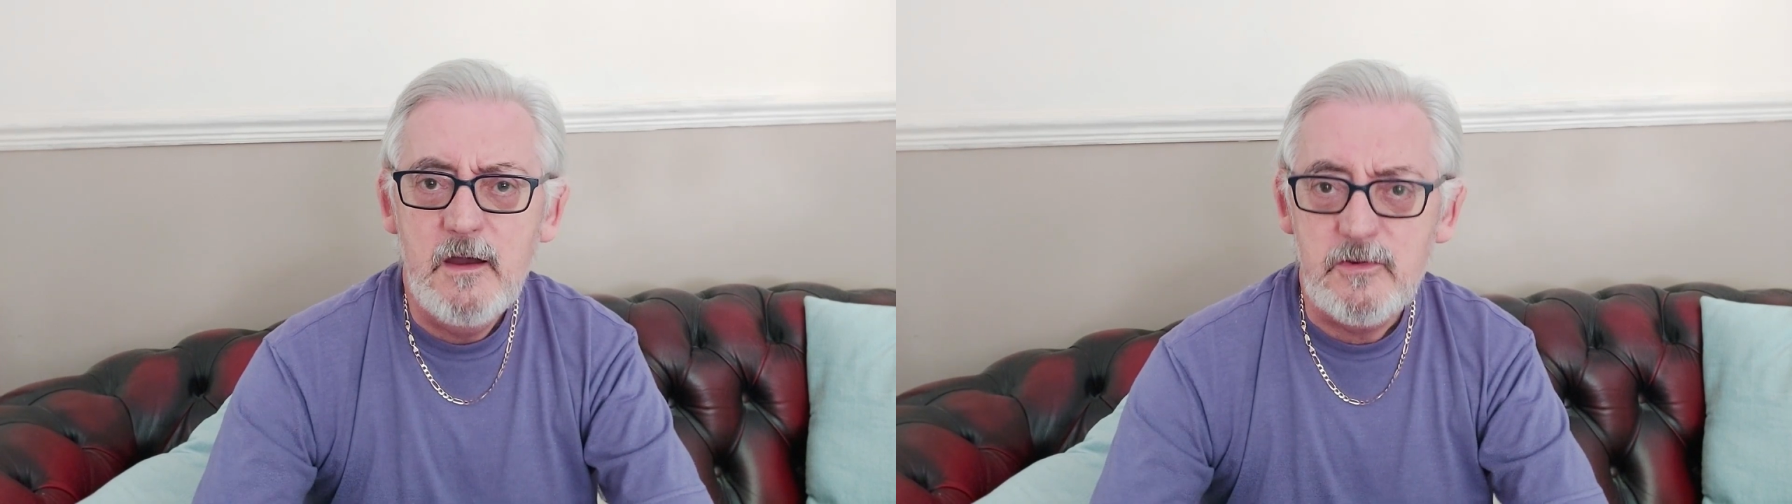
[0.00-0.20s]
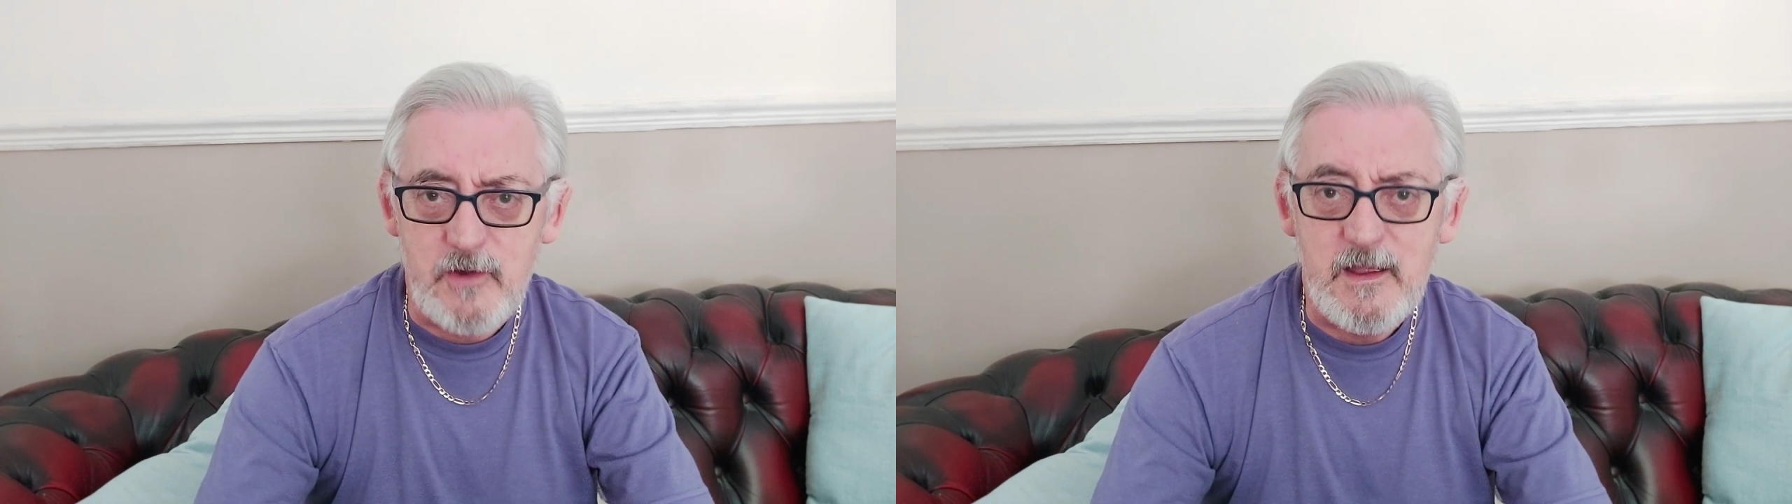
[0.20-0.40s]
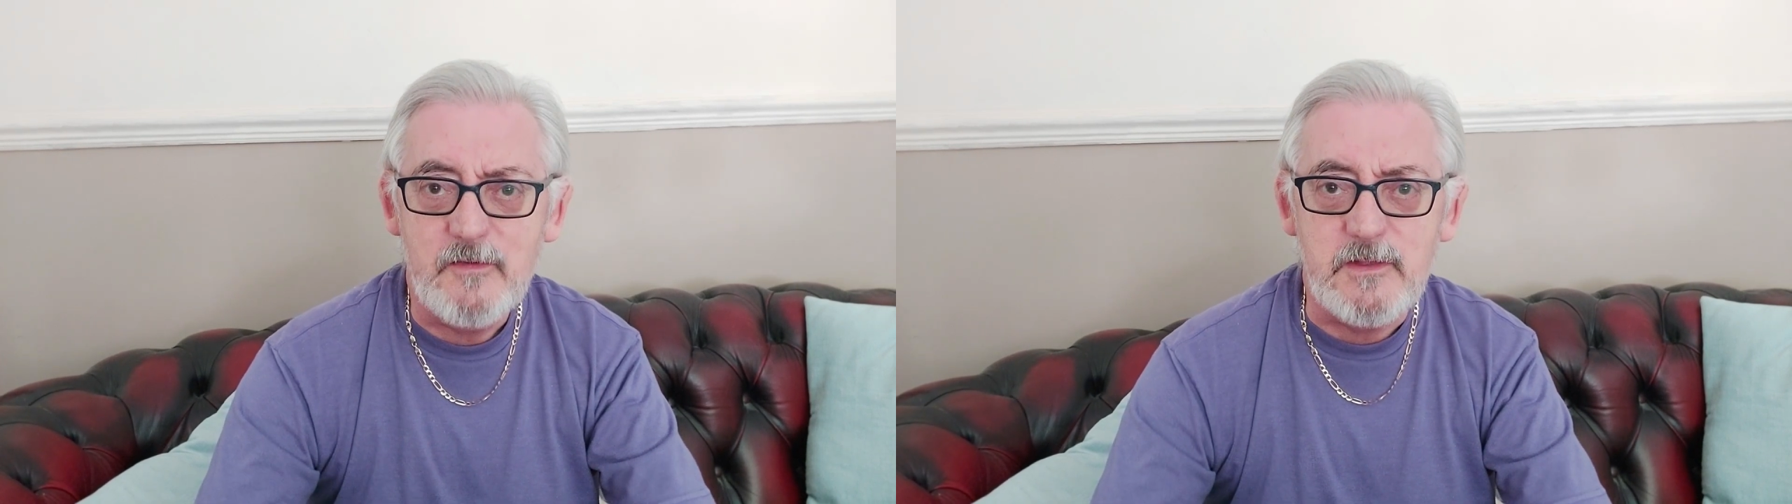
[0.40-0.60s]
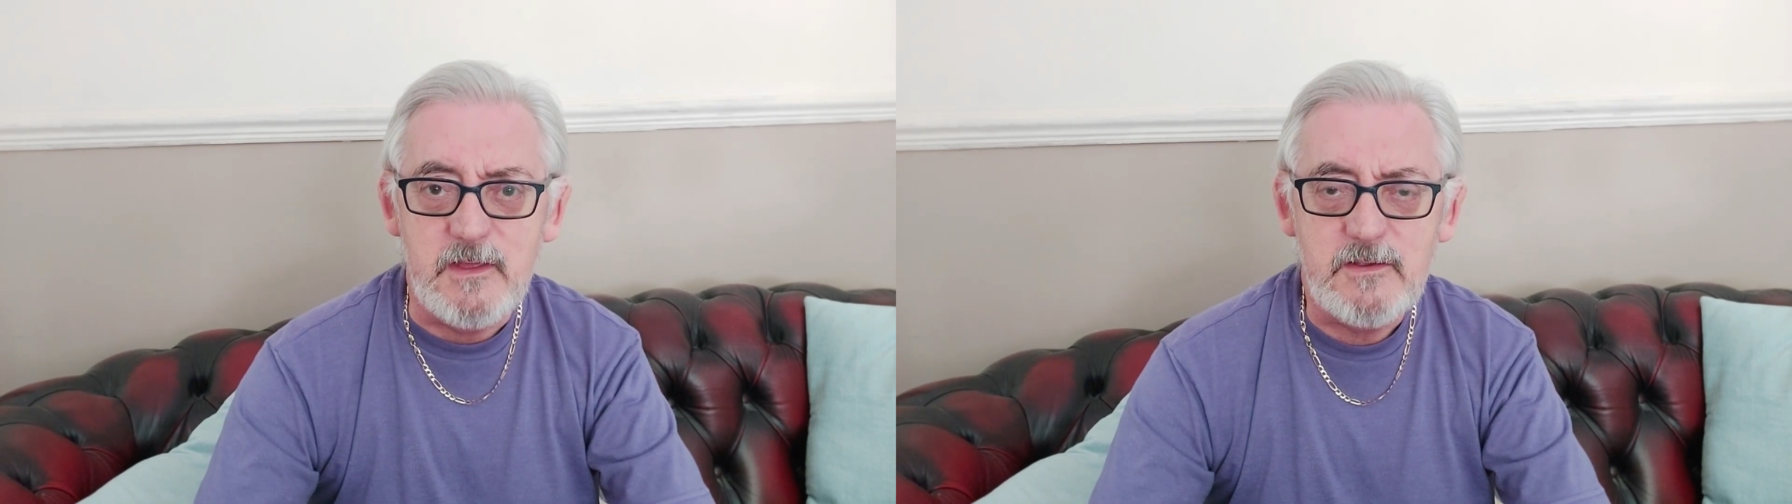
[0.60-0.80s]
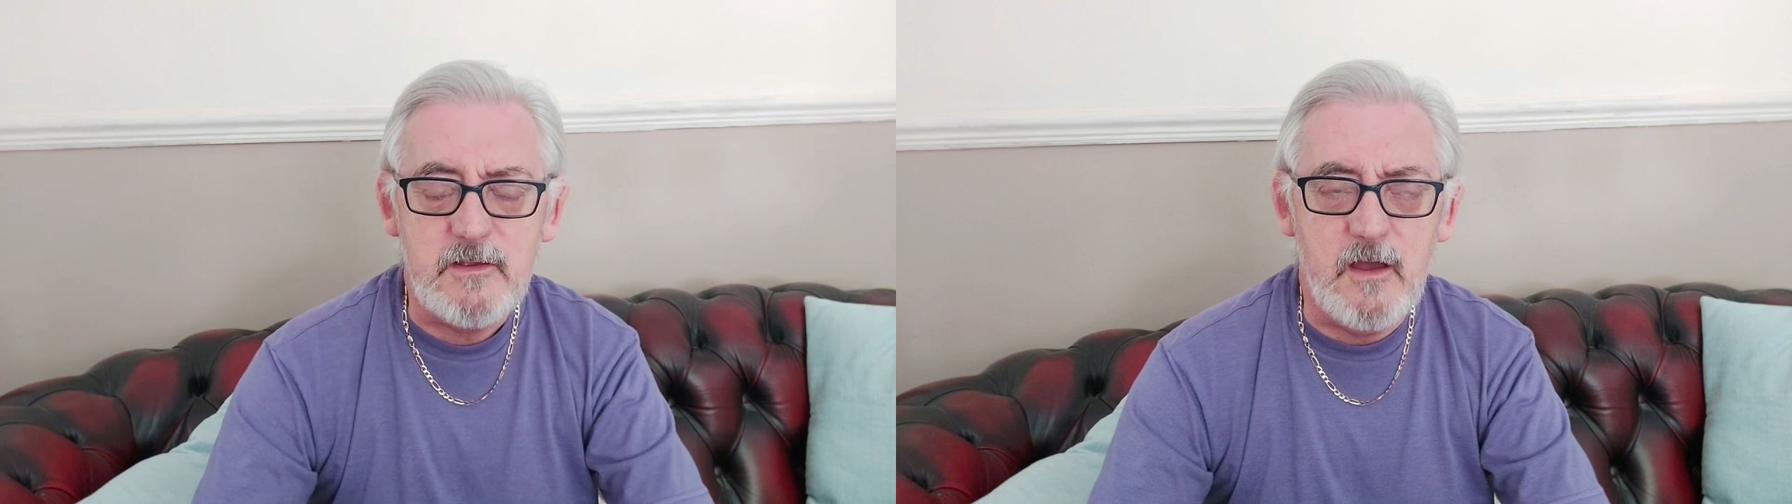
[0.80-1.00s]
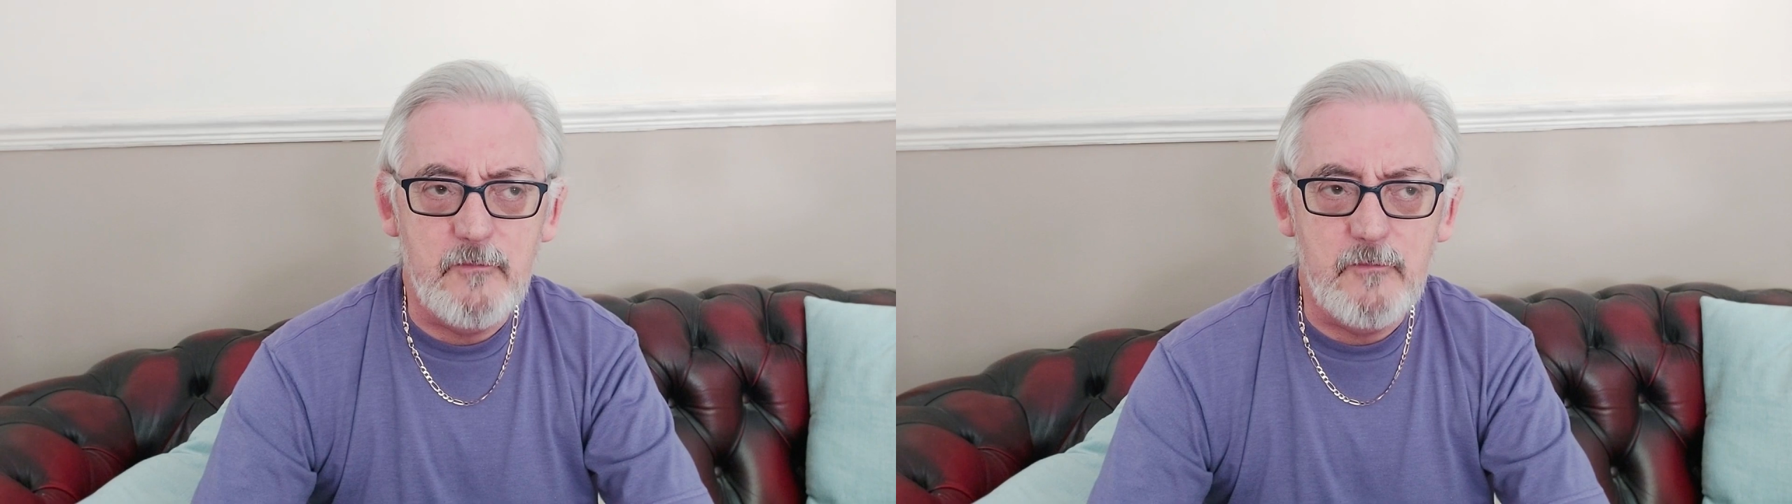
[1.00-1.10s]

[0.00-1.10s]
straight after this,